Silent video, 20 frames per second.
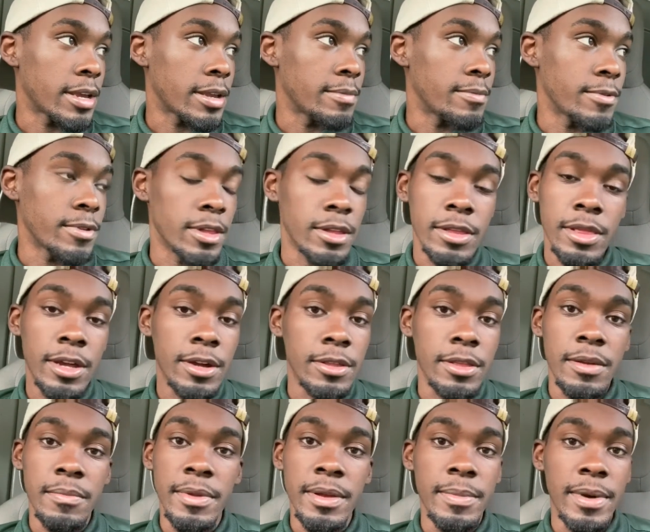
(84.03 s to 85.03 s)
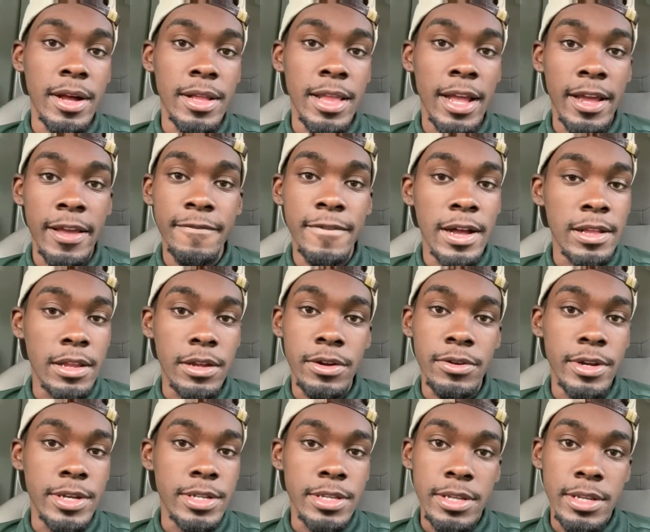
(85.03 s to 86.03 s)
literally be about 95
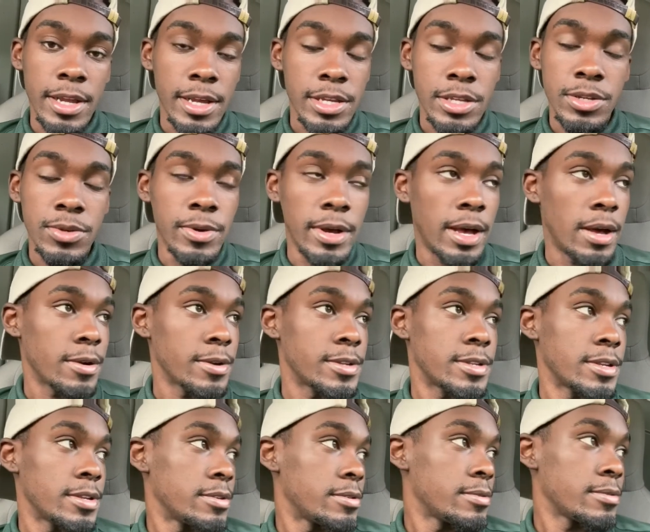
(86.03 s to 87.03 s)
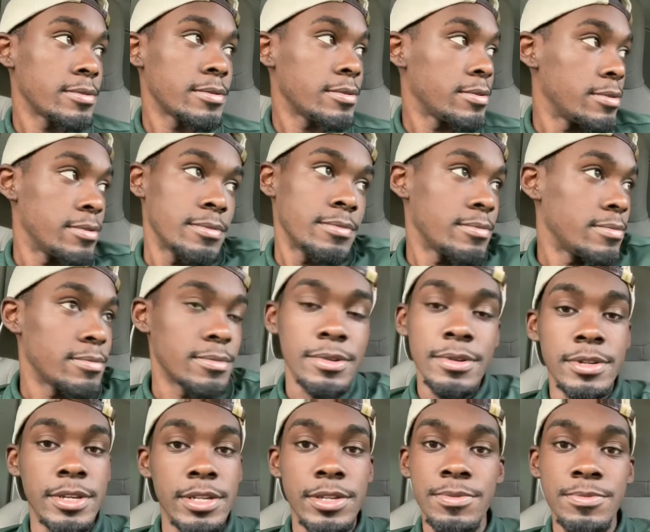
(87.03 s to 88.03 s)
degrees in the next 2 hours, and
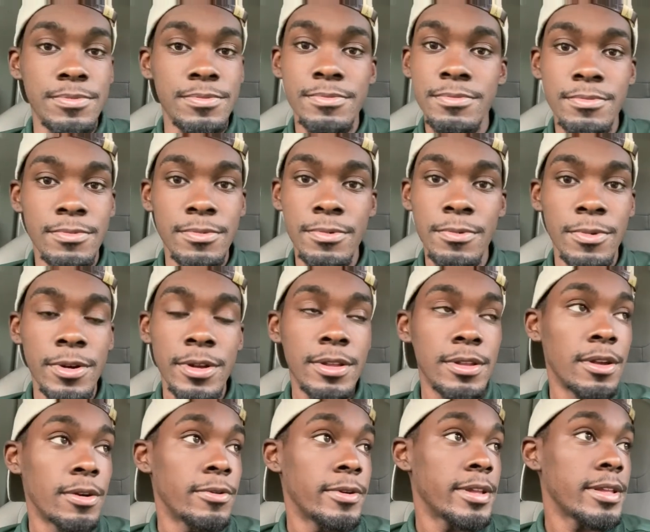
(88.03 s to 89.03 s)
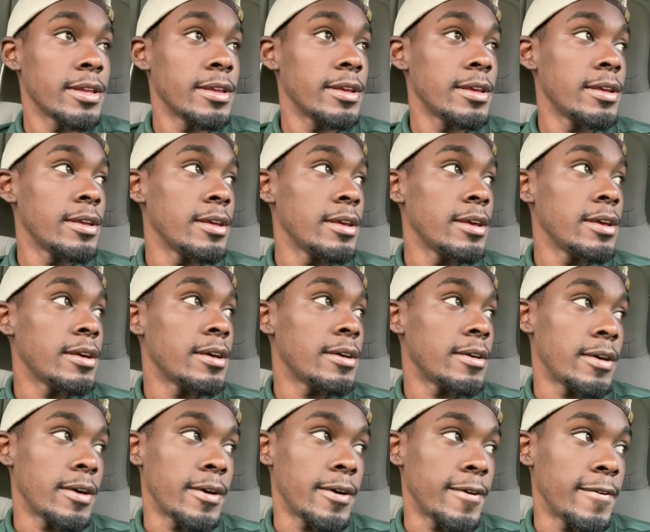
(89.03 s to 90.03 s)
you just want to know it.
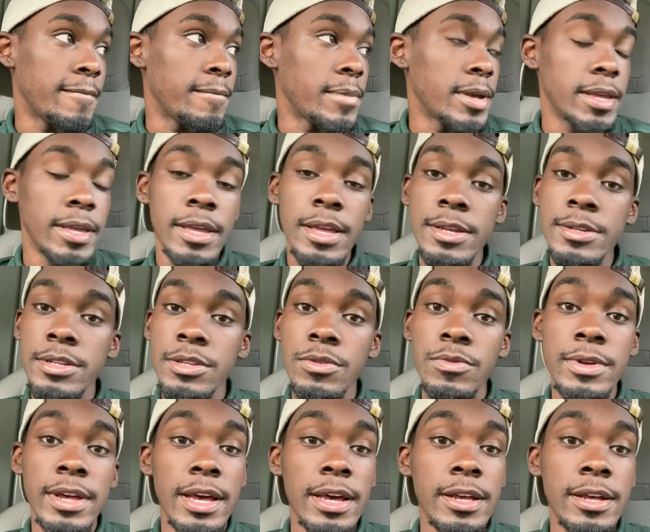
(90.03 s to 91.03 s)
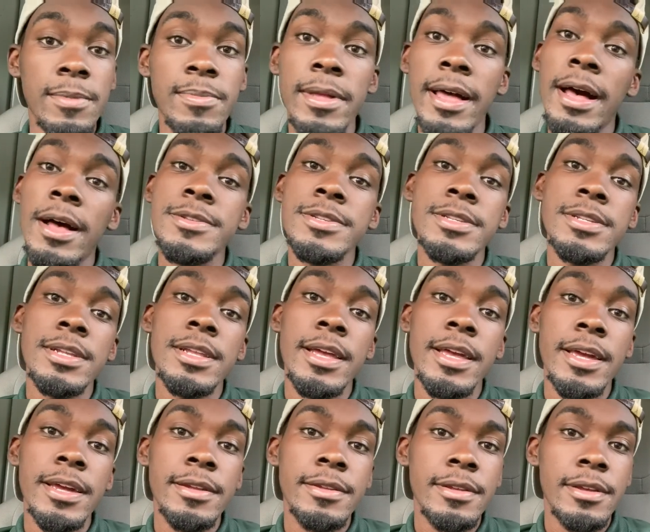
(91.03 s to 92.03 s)
But yeah, so we got a couple of houses
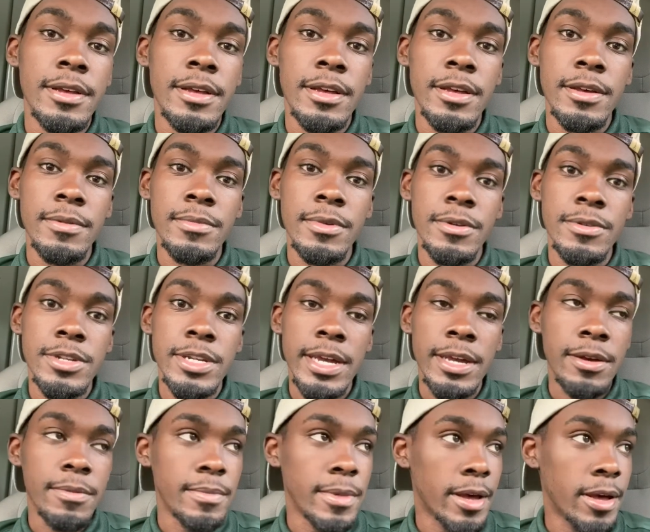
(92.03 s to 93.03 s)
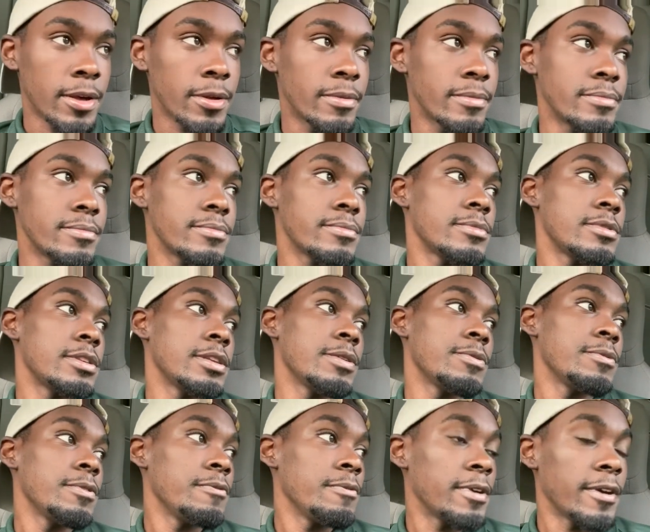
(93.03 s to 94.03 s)
today. Go check them out. See if
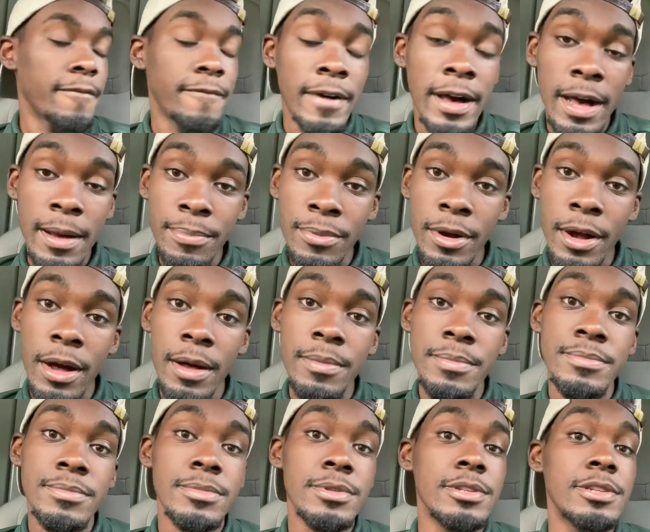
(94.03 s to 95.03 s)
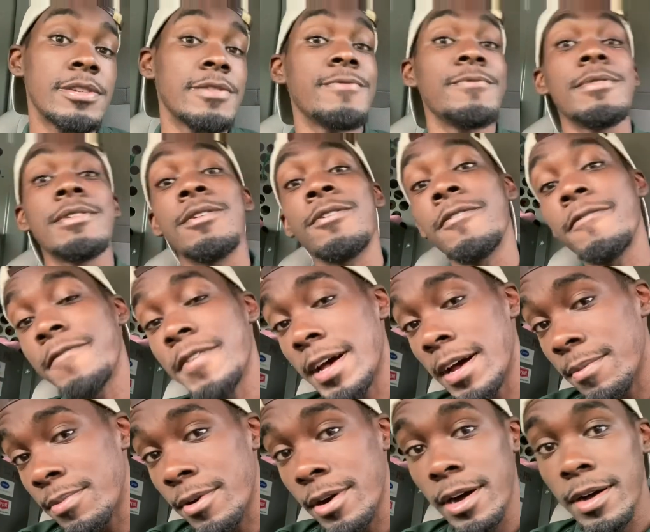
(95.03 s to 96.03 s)
we can find problems. If we don't
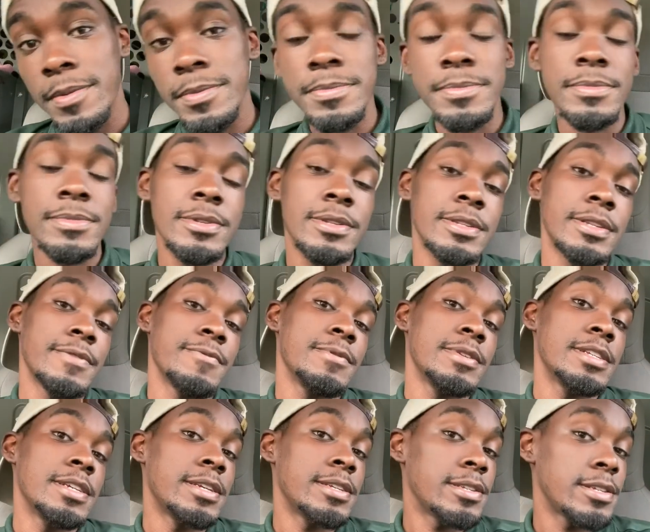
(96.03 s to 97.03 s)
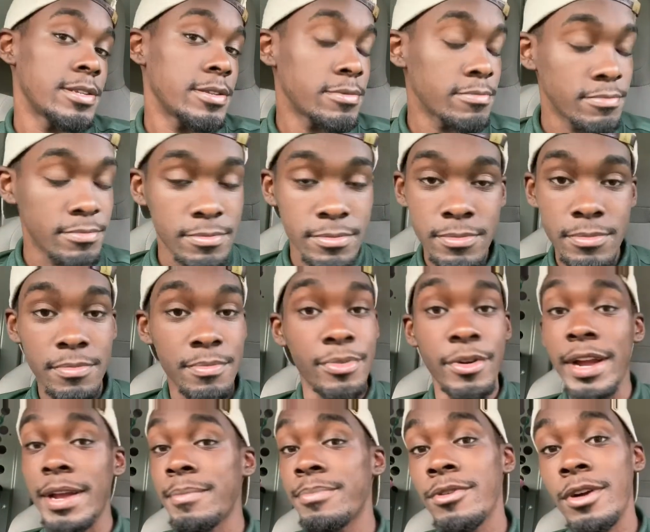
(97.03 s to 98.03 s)
find problems, if we just
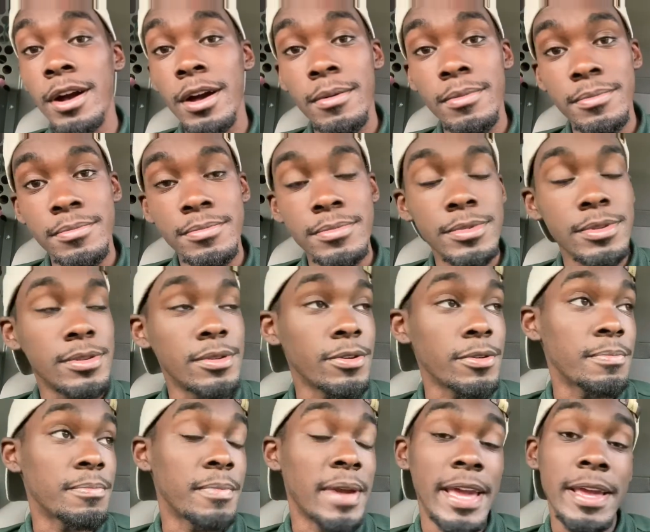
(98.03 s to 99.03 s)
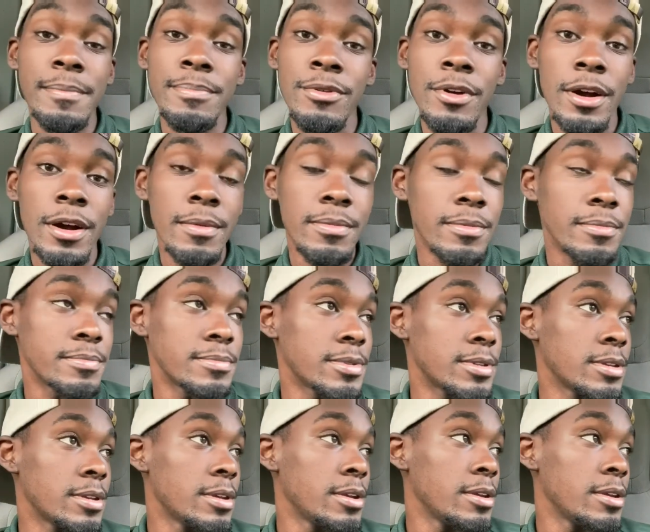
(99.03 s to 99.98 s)
break problems or make problems.